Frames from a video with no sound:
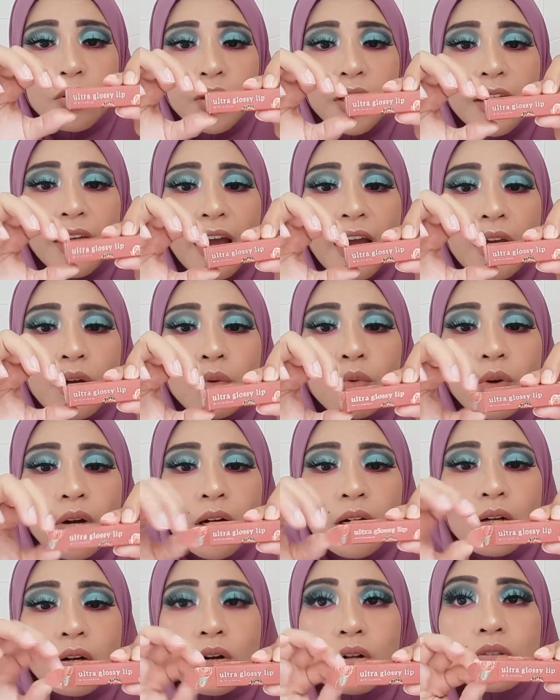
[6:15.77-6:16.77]
Okay, I
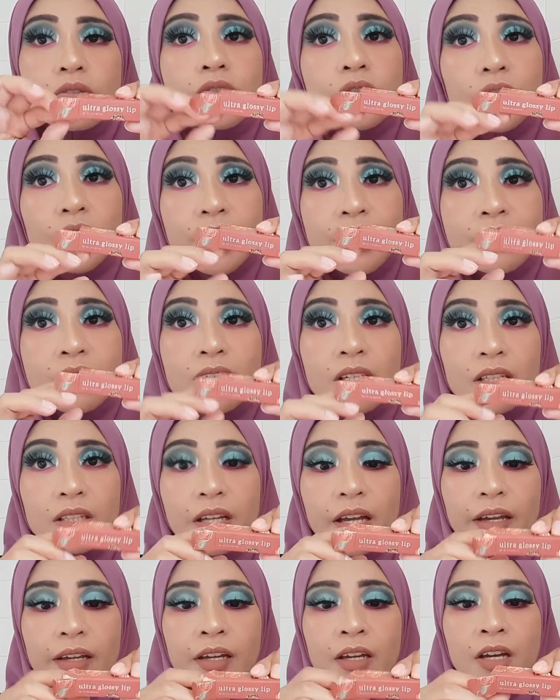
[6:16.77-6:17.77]
wear also
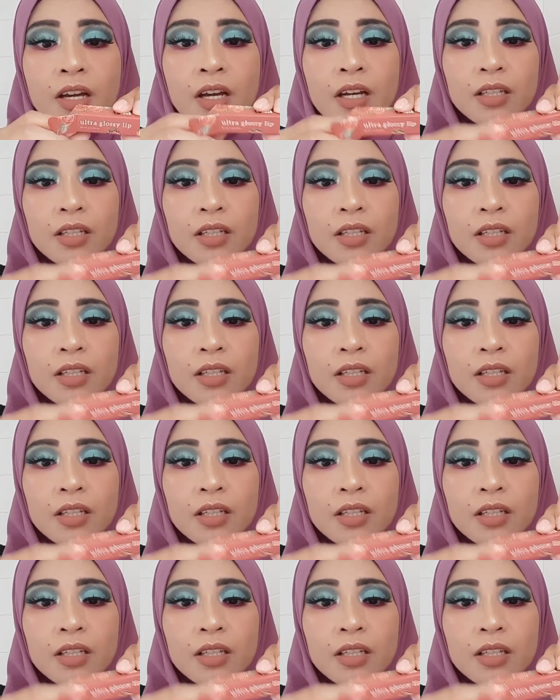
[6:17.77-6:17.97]
yesterday.